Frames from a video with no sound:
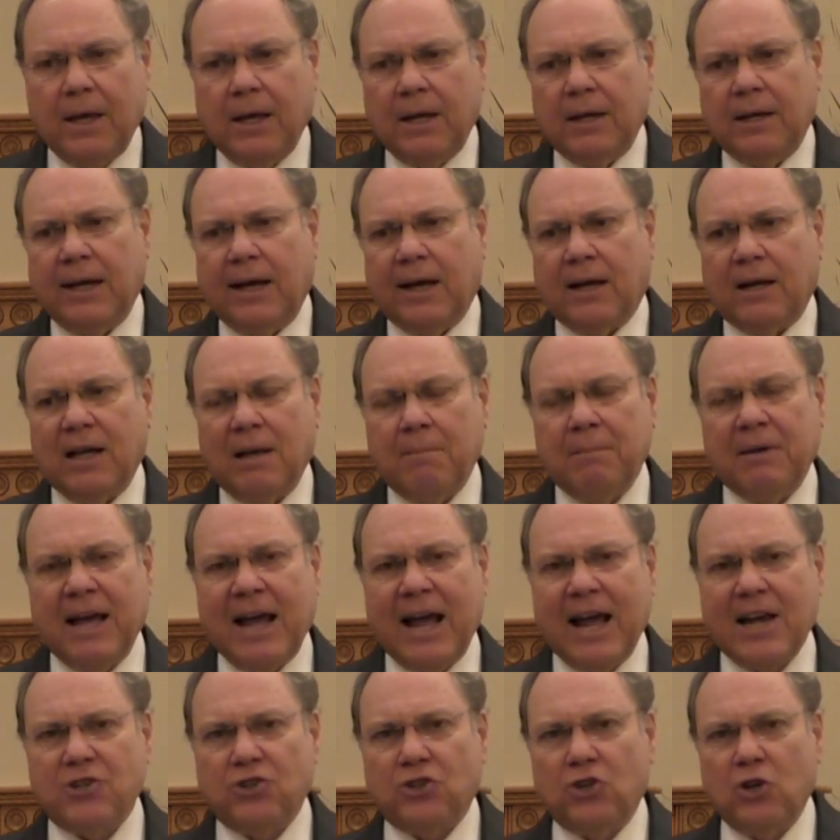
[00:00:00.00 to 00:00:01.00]
Now, let me
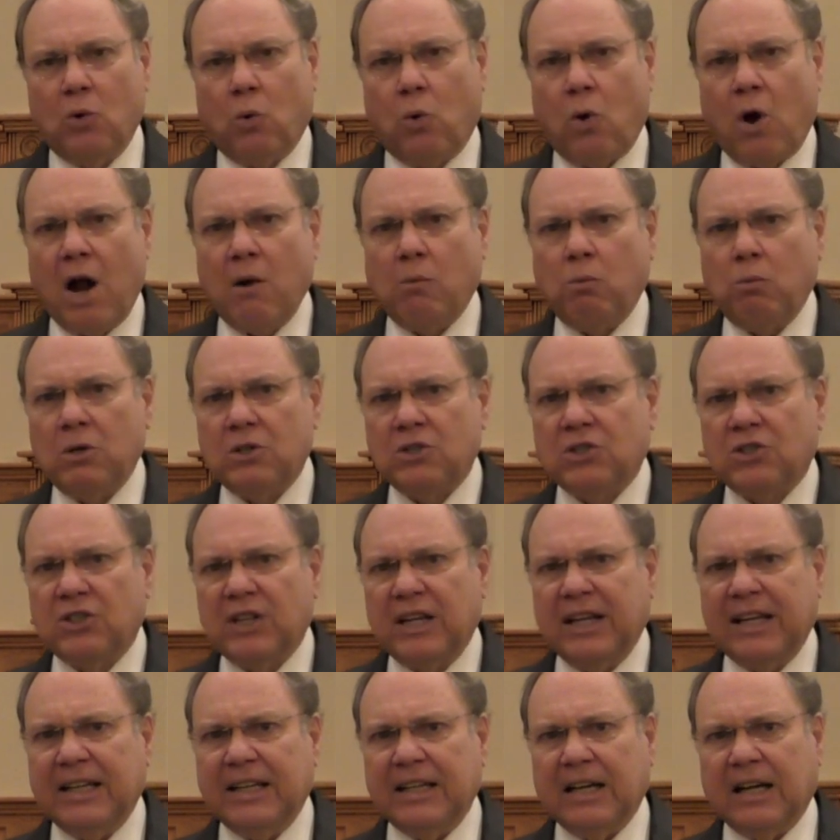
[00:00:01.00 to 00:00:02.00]
ask you, what was
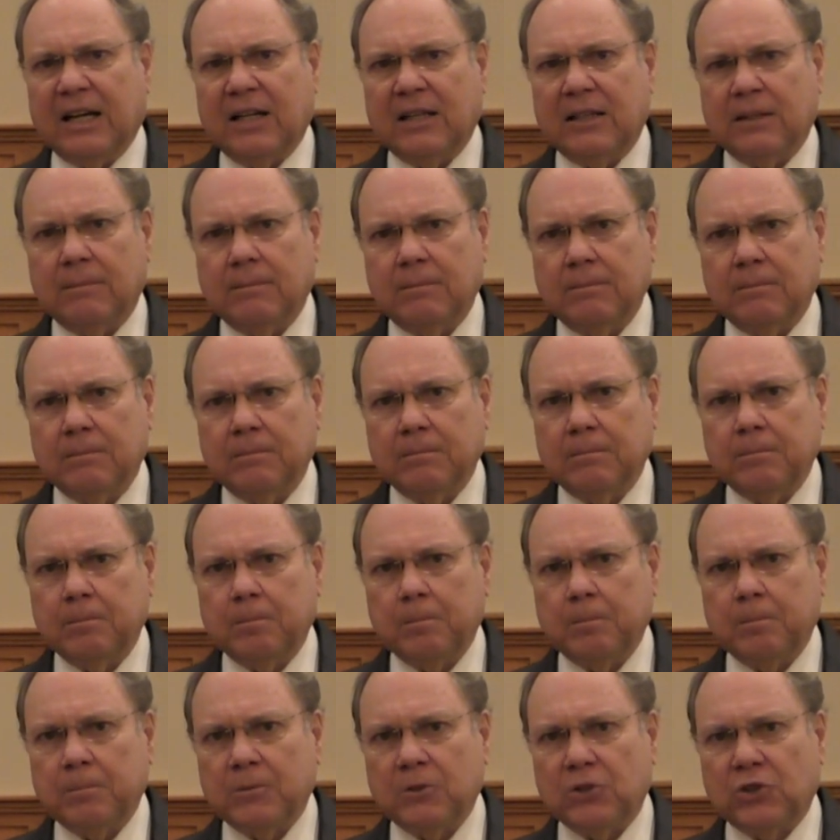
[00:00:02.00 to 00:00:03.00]
the
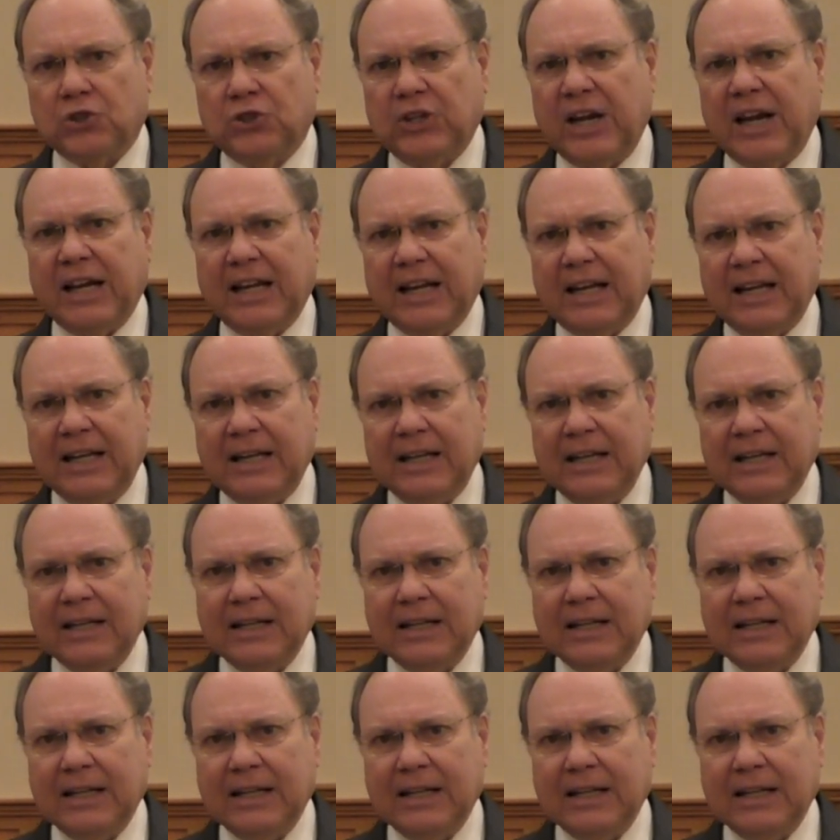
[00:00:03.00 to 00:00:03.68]
city